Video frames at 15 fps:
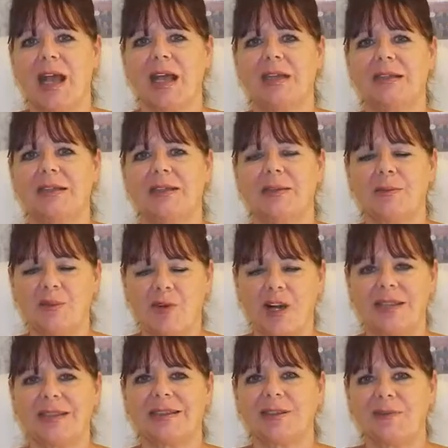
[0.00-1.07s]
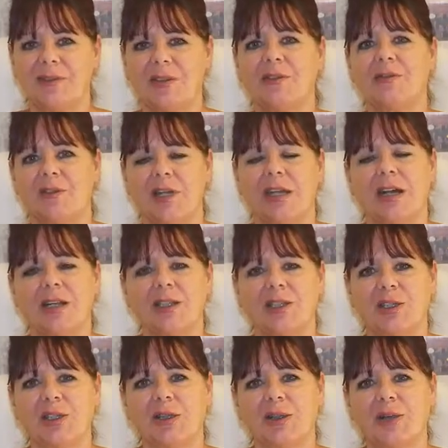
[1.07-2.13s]
And there's some great stuff in the free
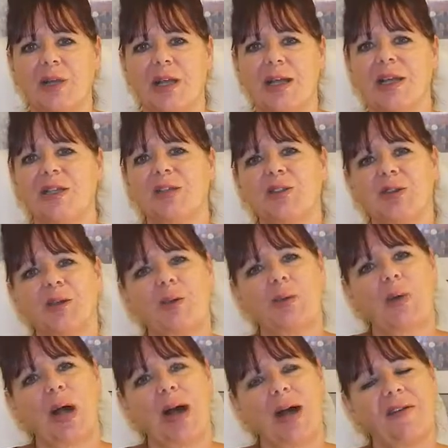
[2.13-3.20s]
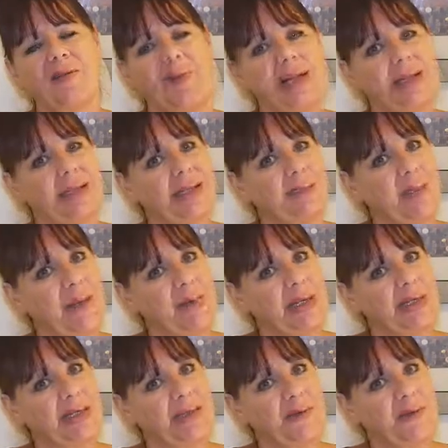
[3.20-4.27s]
guide too. So I've been Linda
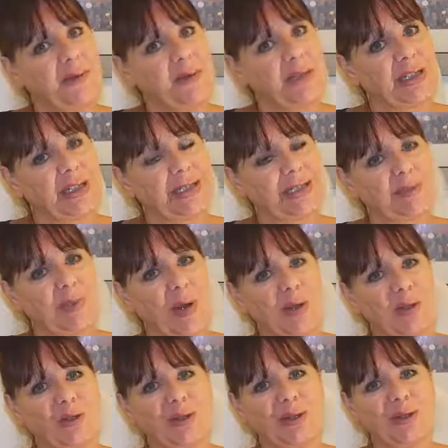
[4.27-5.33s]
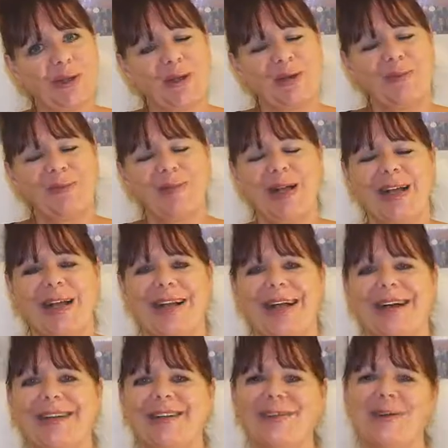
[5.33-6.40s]
Bebbington for daretosparkle.com,
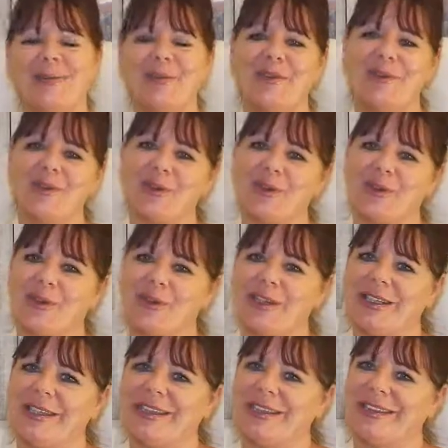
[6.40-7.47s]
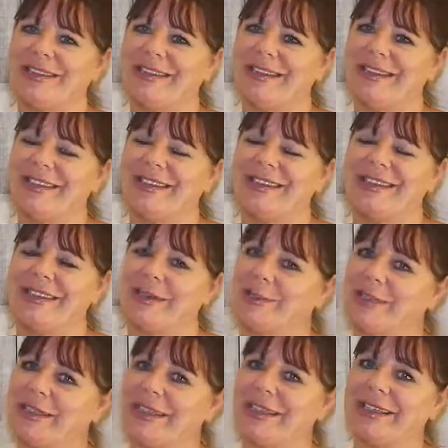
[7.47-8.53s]
and I hope you've enjoyed the
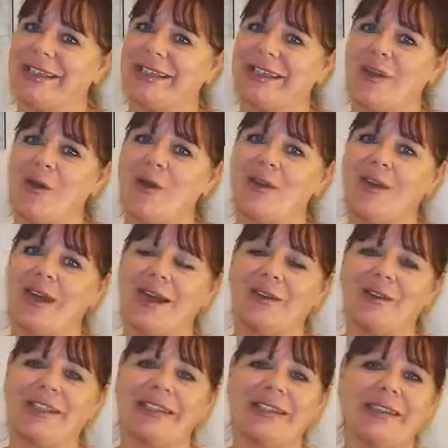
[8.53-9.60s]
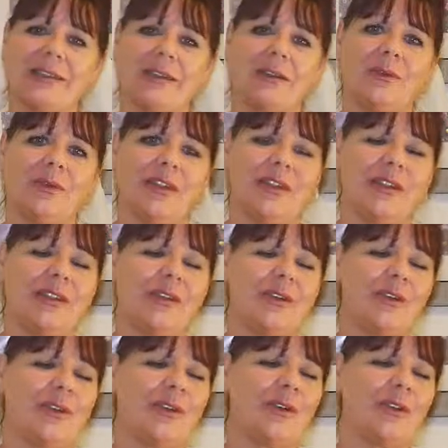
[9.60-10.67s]
tips today on how to deal with
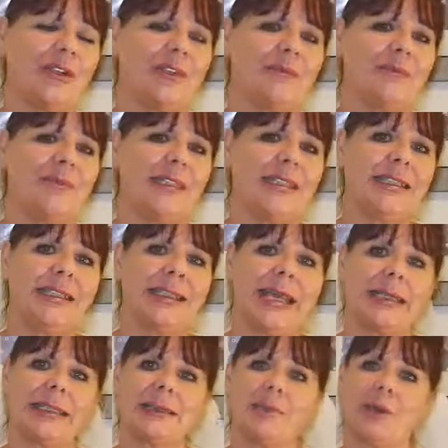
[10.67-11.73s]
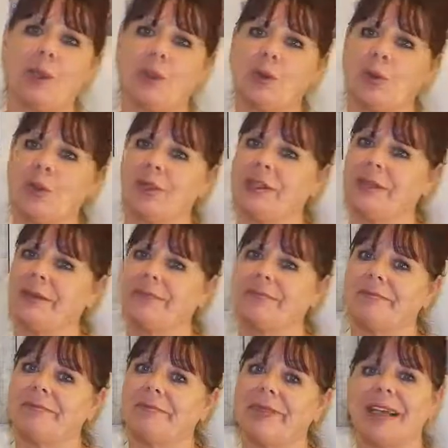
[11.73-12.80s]
your Mr. Casper ghost.
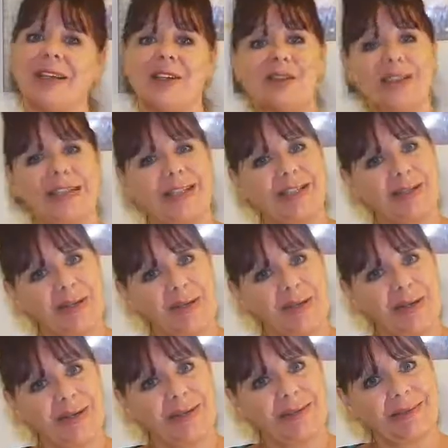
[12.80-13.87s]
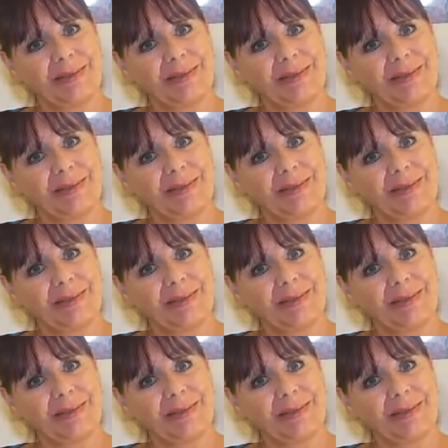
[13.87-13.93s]
And I'll see you soon.